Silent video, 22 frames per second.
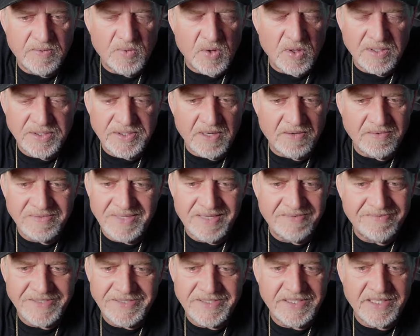don't give
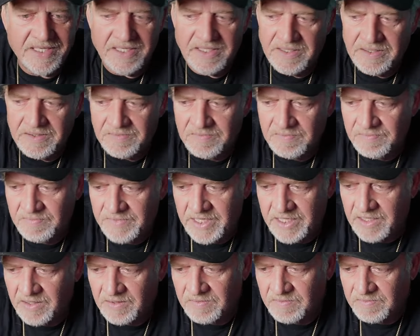a shit. They
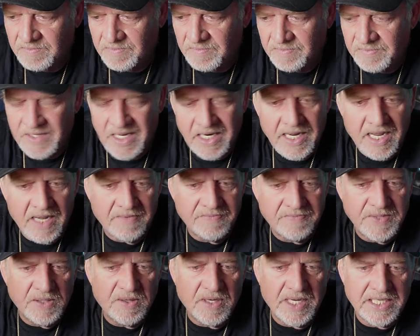don't. They have
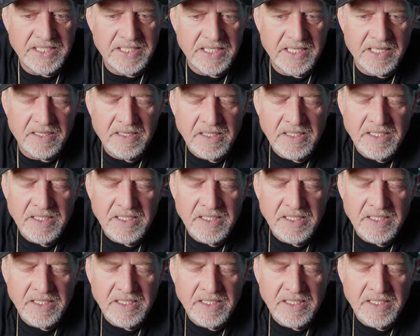no idea.